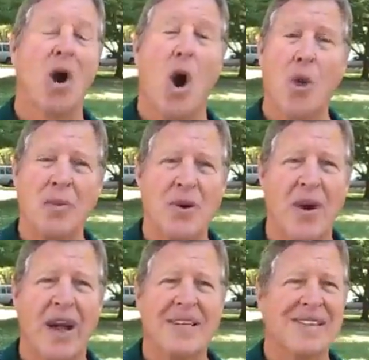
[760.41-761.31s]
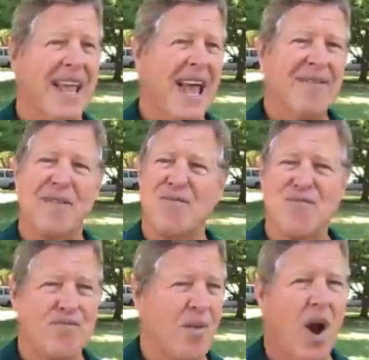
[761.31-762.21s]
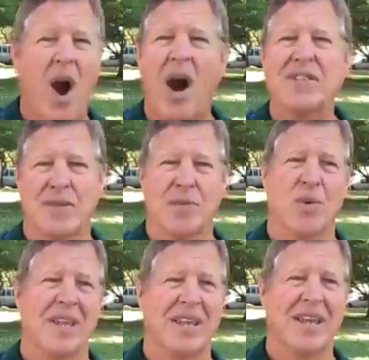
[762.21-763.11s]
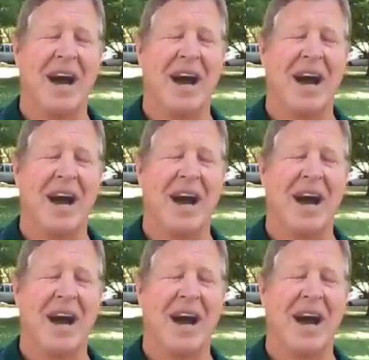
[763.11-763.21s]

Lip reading: Open your eyes, have an awesome week.